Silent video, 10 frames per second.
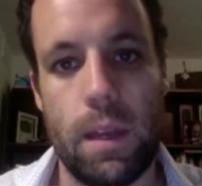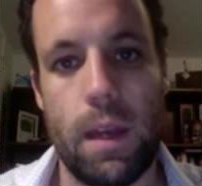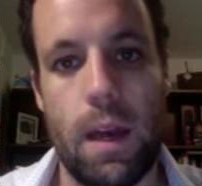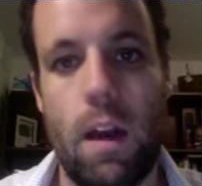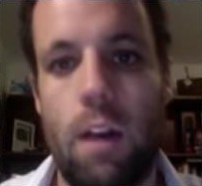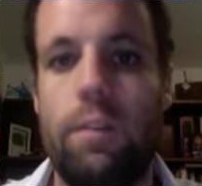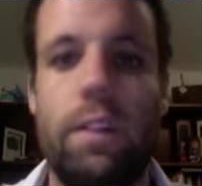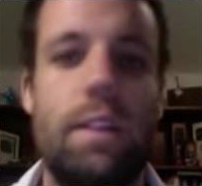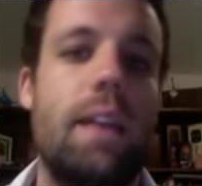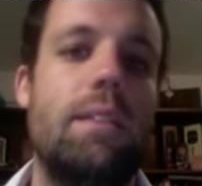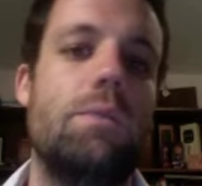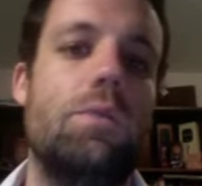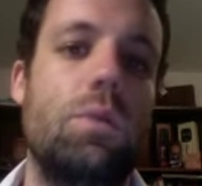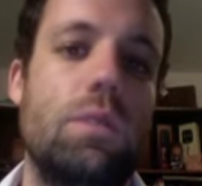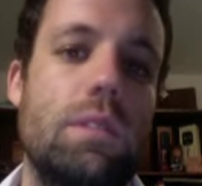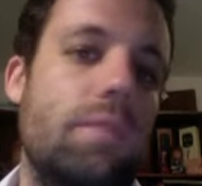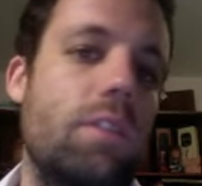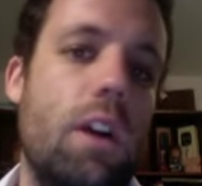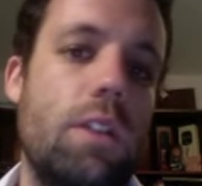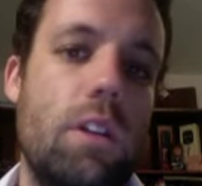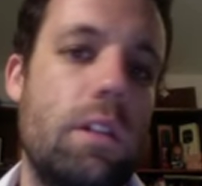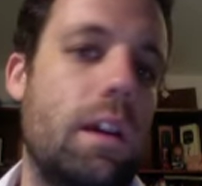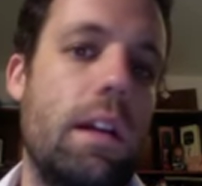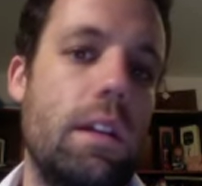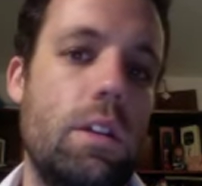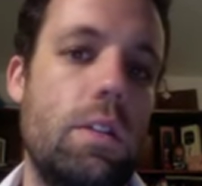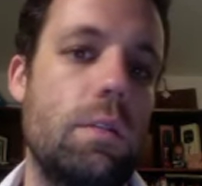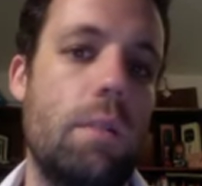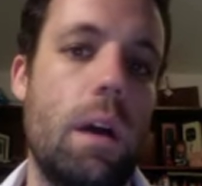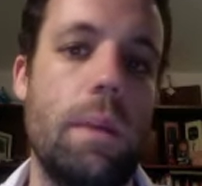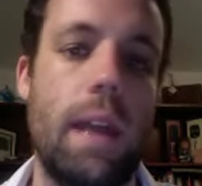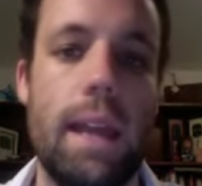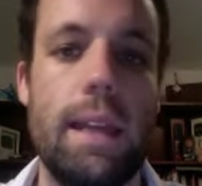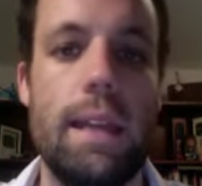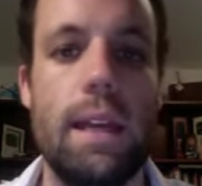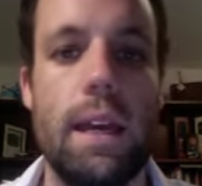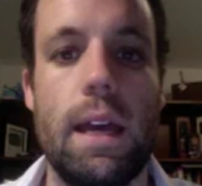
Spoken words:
Hopefully in there's some tools and stuff you guys don't currently use that might be handy.